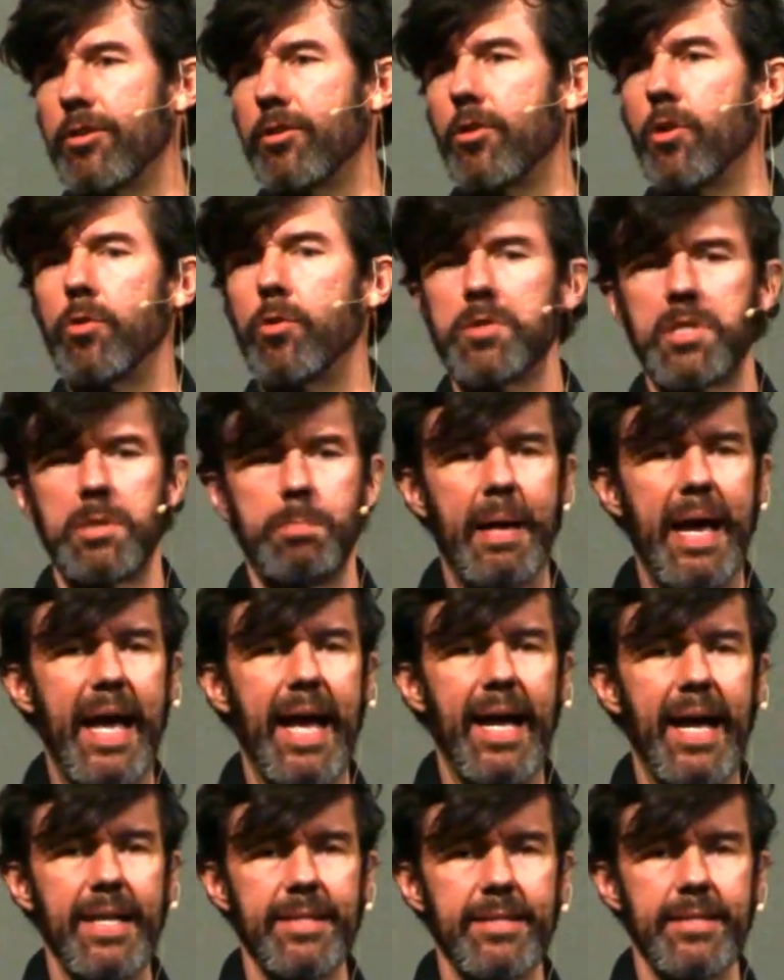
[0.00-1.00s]
goes
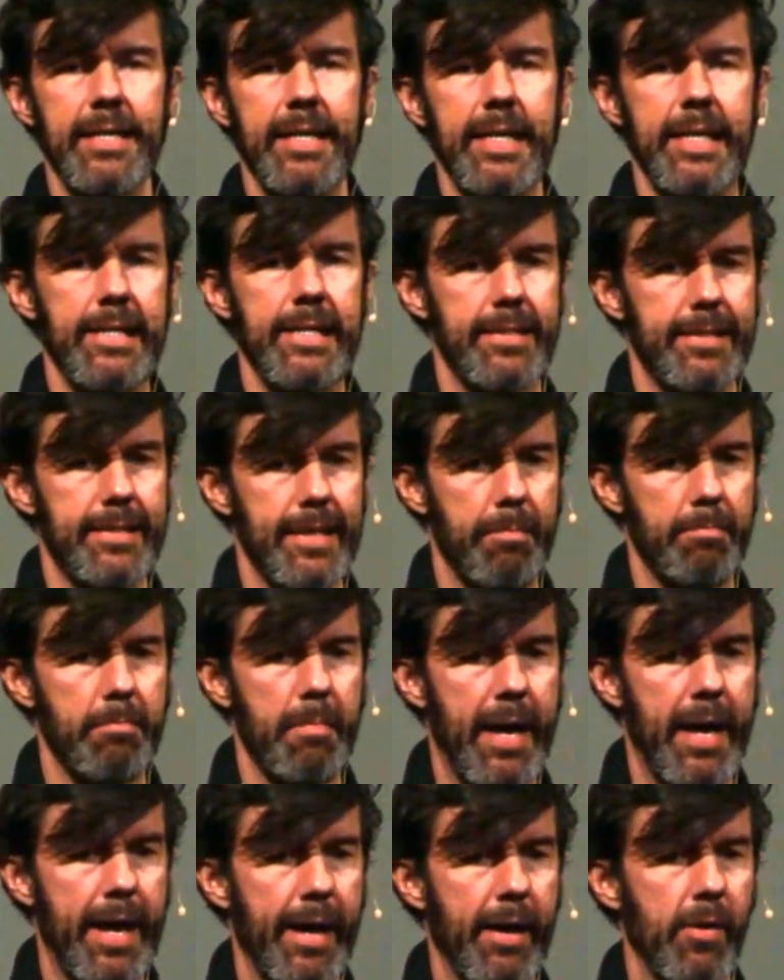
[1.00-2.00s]
bad
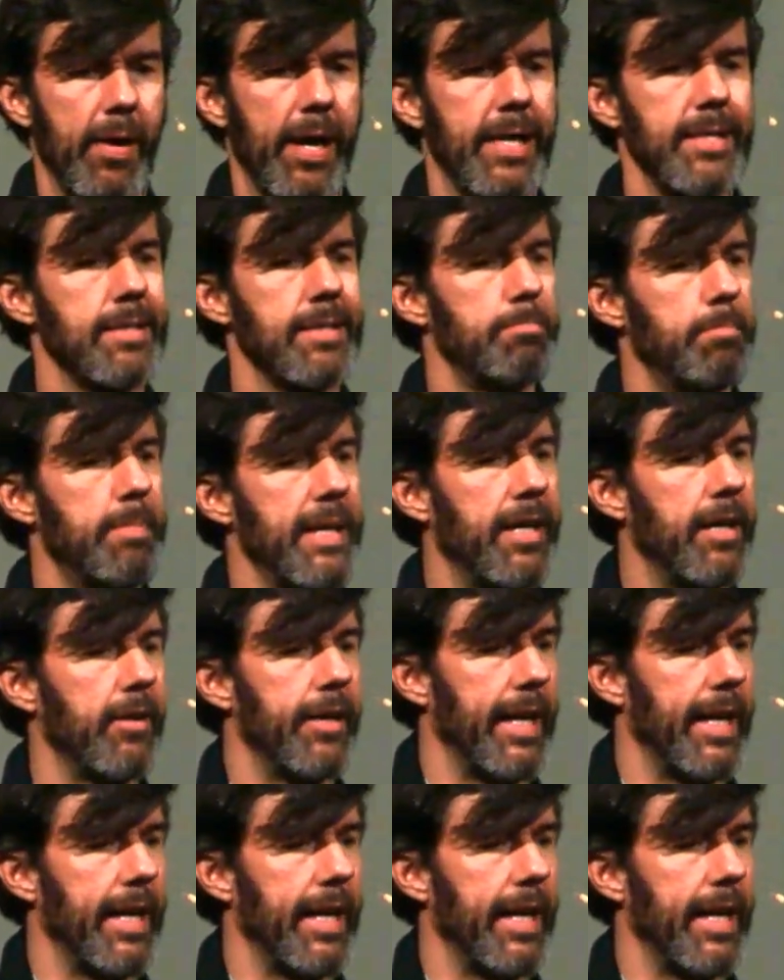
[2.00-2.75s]
somehow has a bigger